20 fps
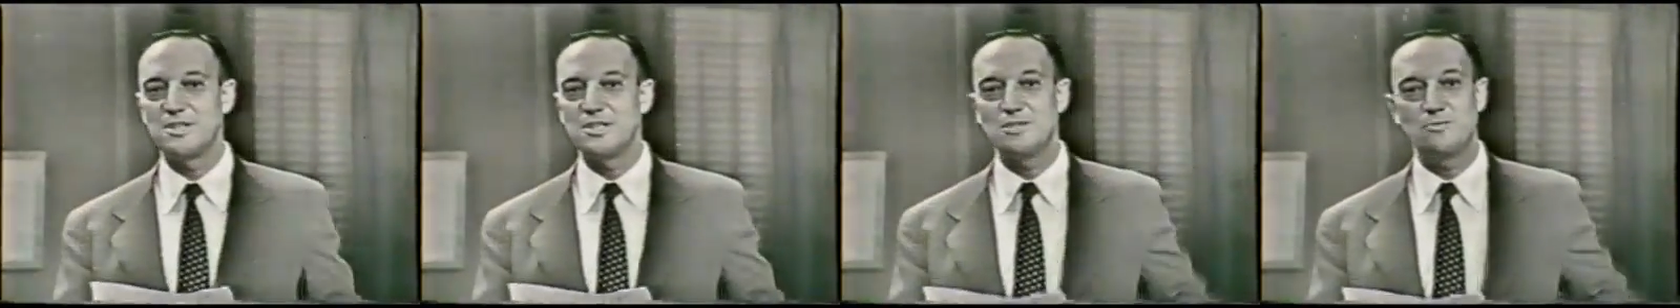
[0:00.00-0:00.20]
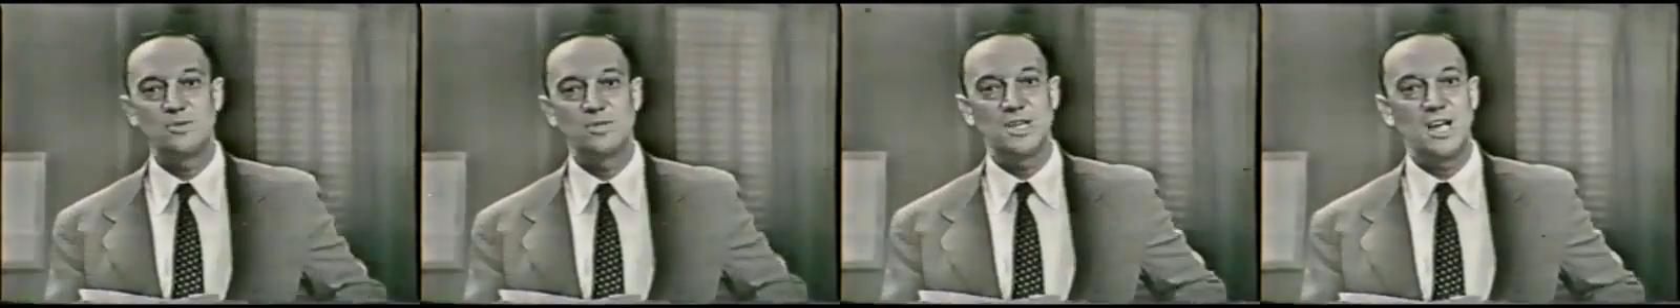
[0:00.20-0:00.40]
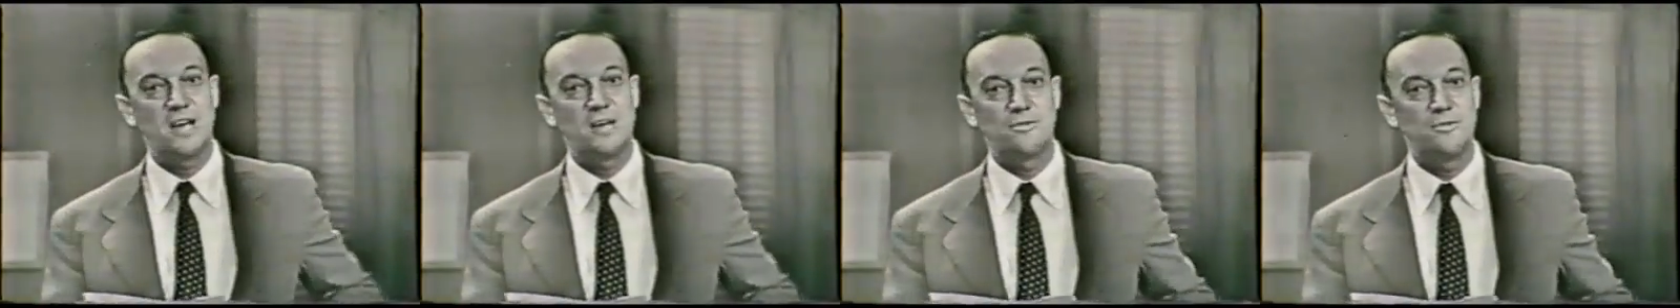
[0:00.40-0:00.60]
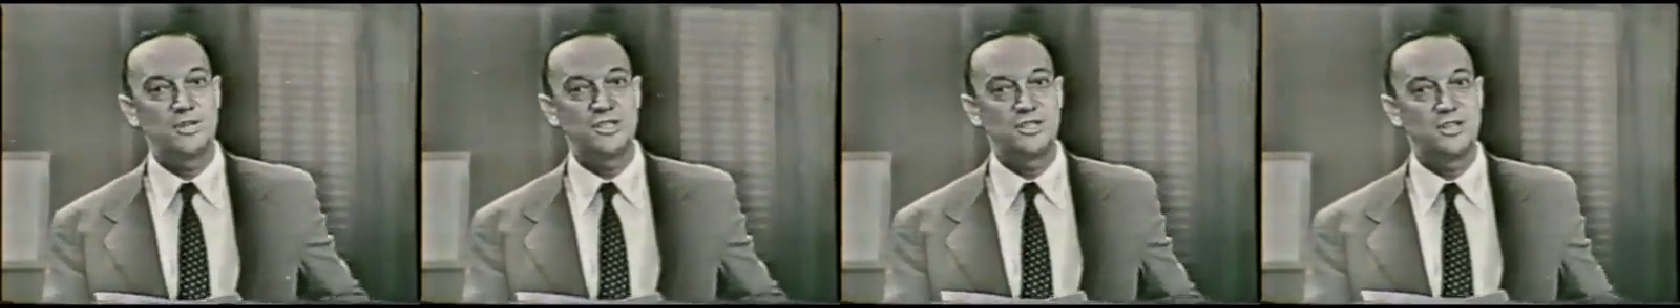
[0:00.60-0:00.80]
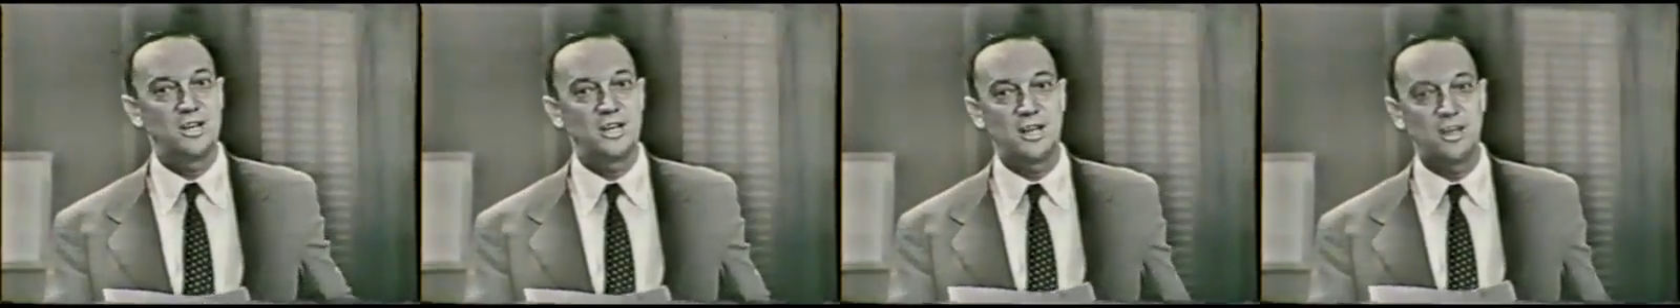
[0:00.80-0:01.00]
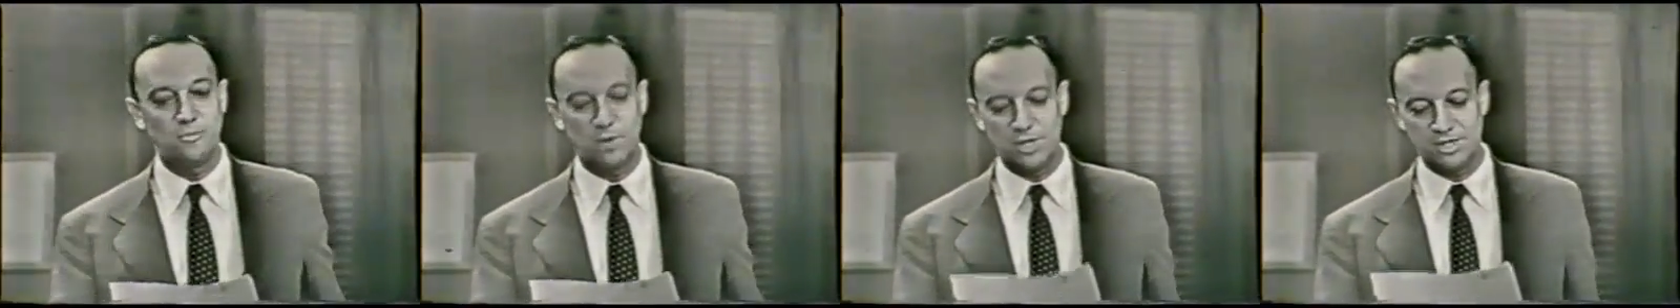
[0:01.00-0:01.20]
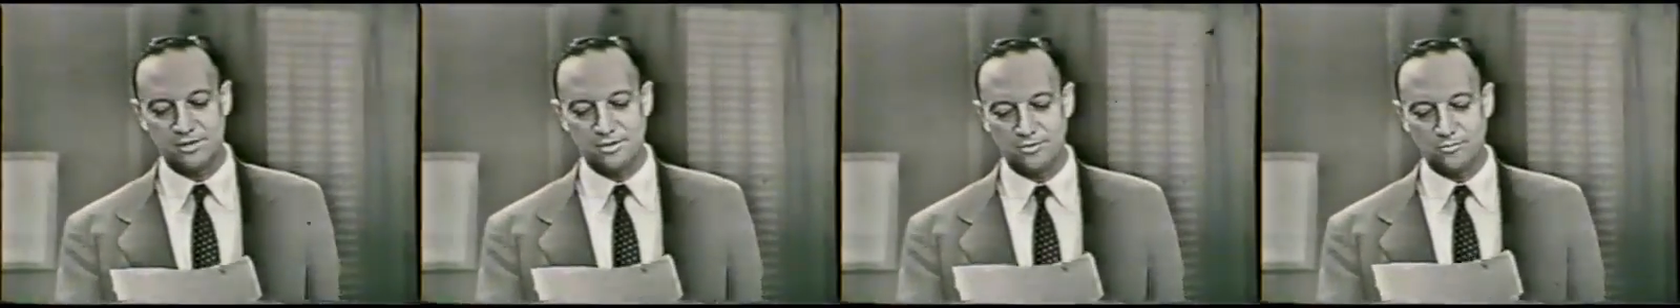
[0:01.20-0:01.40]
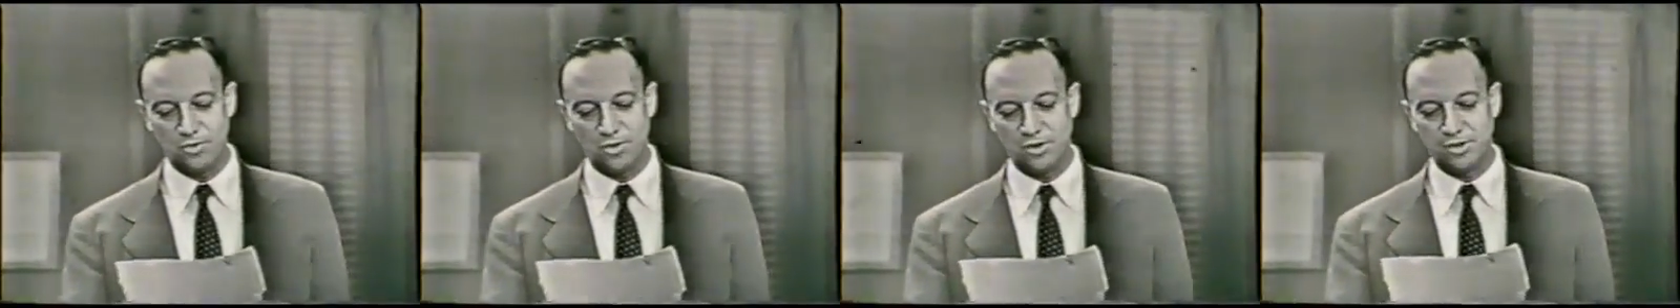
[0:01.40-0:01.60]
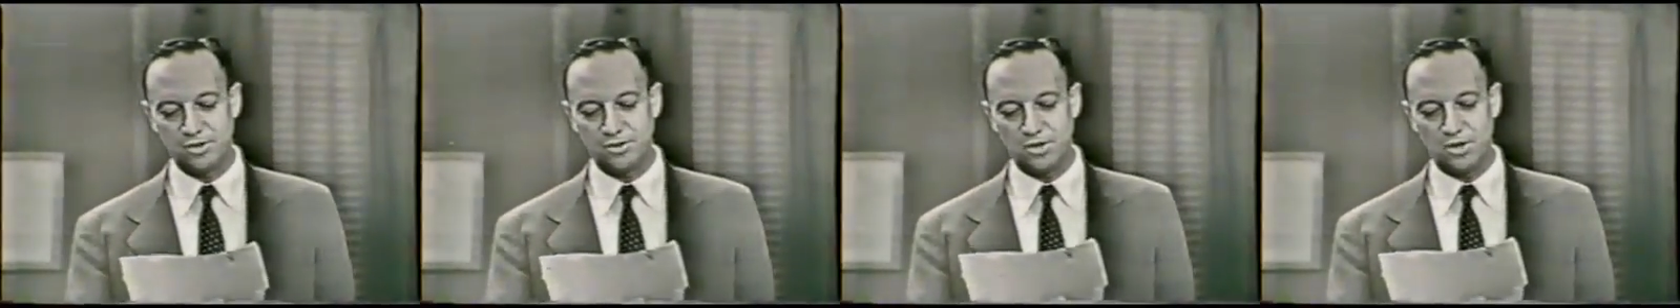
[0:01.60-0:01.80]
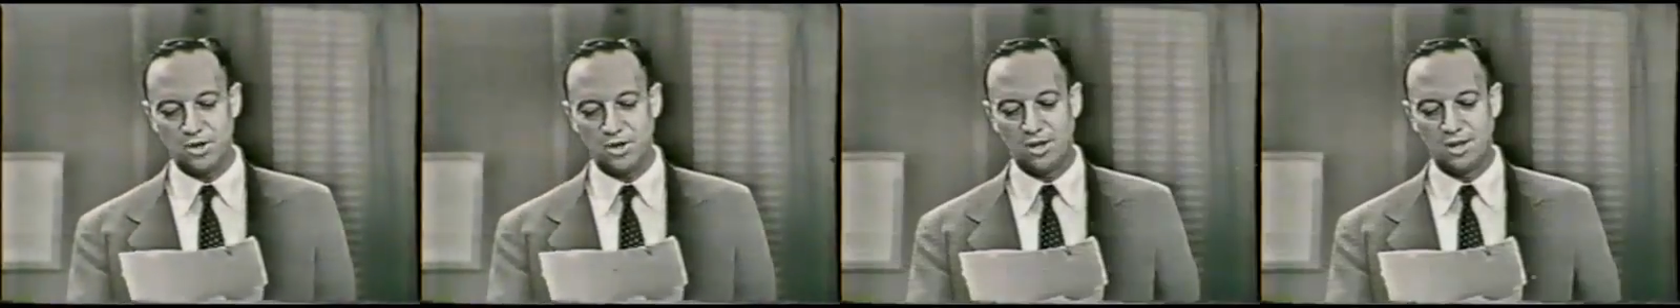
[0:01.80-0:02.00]
This was not originally a Western word at
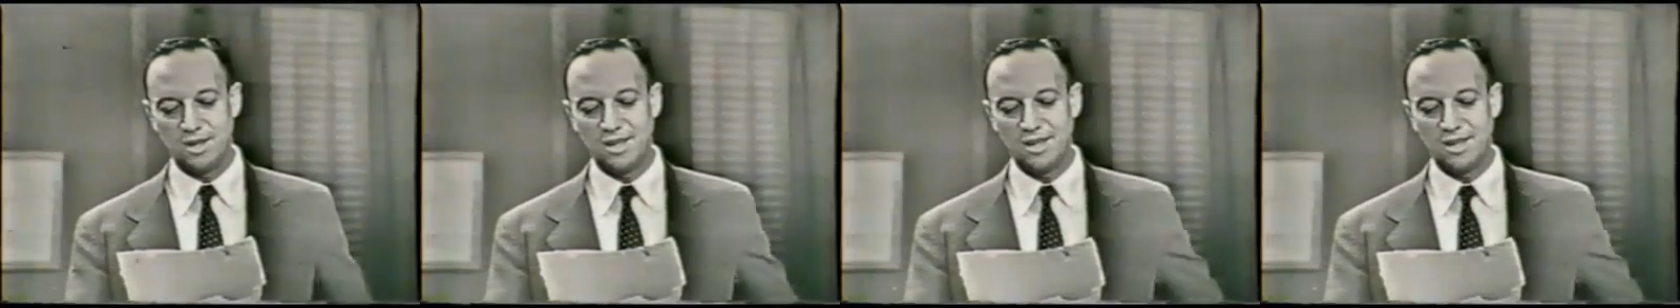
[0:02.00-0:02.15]
all.